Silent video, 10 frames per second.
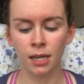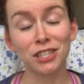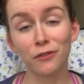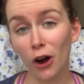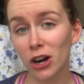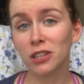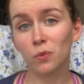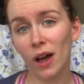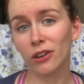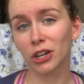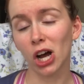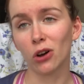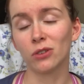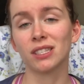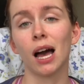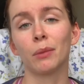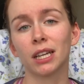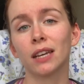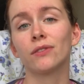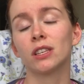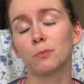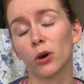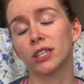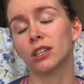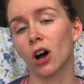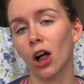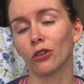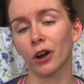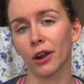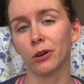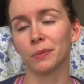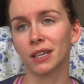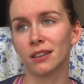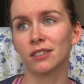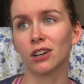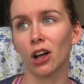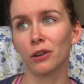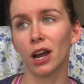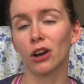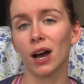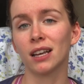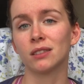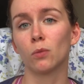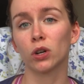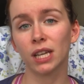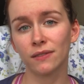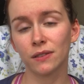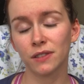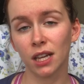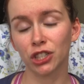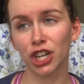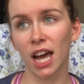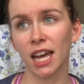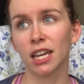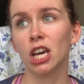As far as weather goes, I'm gonna give this point to Colorado because Colorado has more days of sunshine.